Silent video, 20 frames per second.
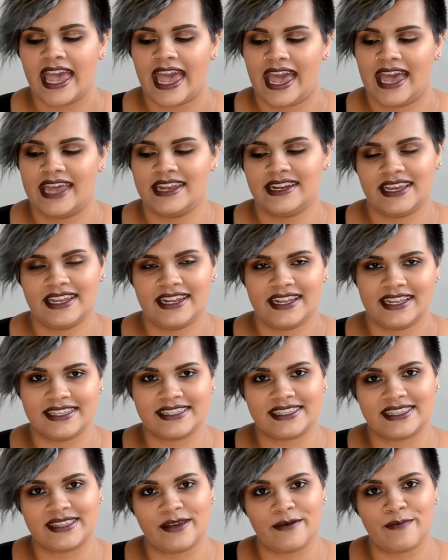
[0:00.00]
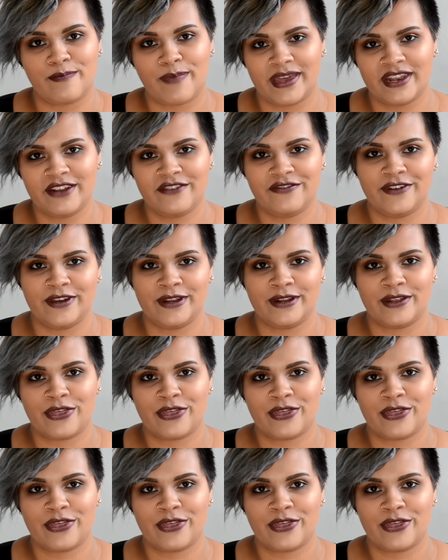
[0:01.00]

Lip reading: and it is the Benefit